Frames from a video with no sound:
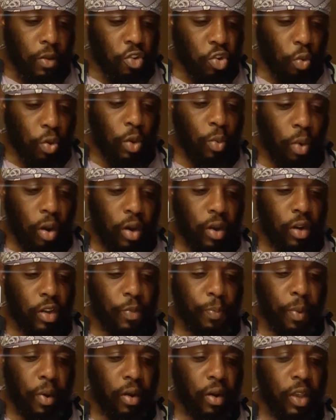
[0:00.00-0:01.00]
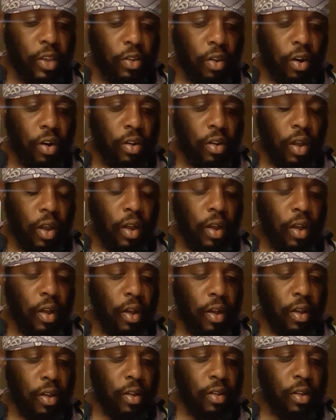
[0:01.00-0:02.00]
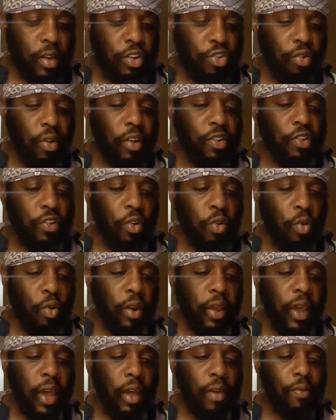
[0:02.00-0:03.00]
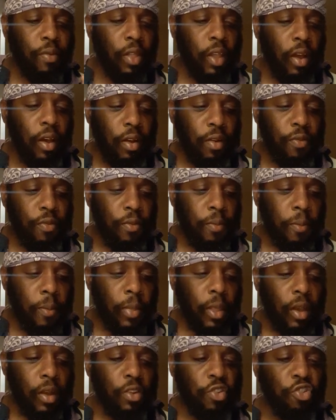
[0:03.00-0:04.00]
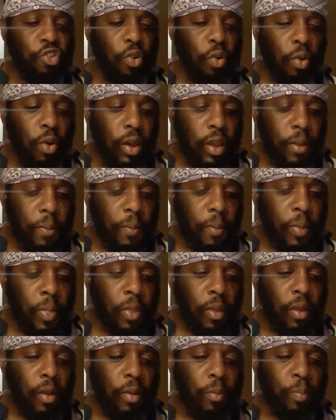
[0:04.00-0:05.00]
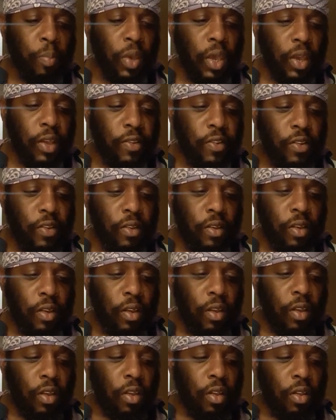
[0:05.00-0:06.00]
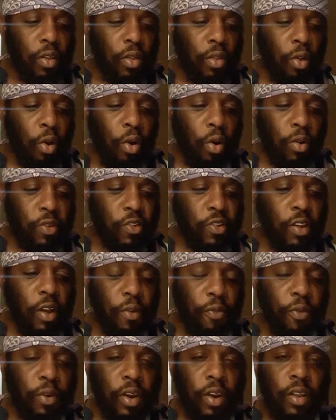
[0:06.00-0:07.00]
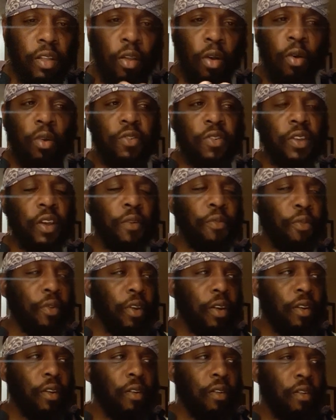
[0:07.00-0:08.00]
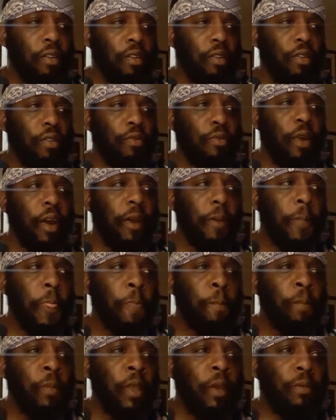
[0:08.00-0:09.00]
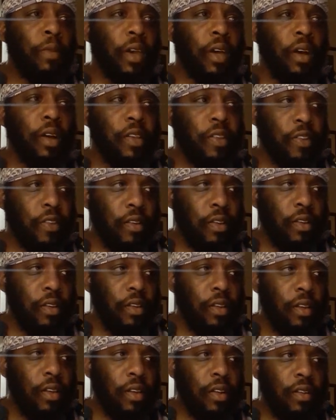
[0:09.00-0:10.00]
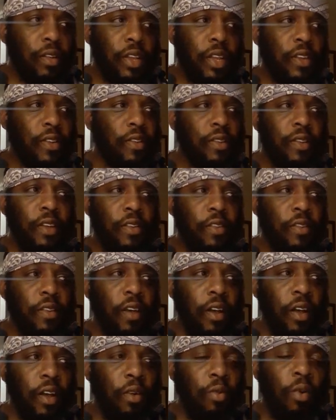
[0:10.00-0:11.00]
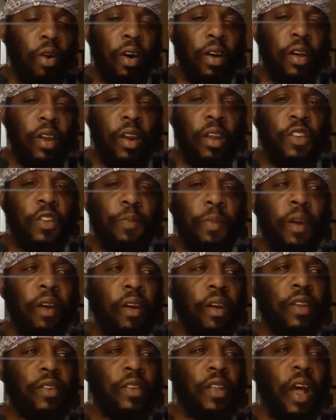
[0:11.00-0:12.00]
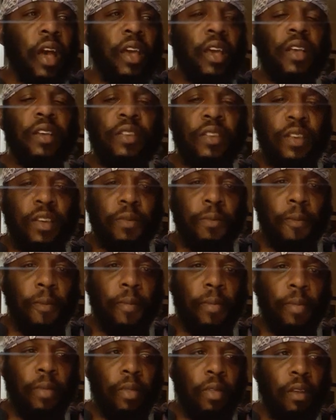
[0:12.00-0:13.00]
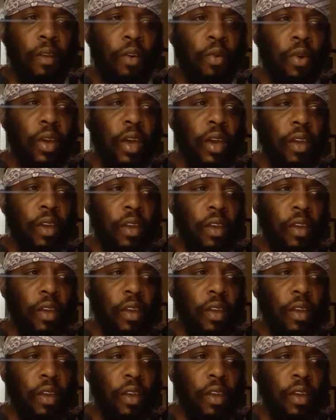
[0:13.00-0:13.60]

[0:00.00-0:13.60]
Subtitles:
when you walk in the spirit, these are the traits you're going to have: love, joy, peace, long suffering, right? Because this walking in the spirit is not easy. Okay,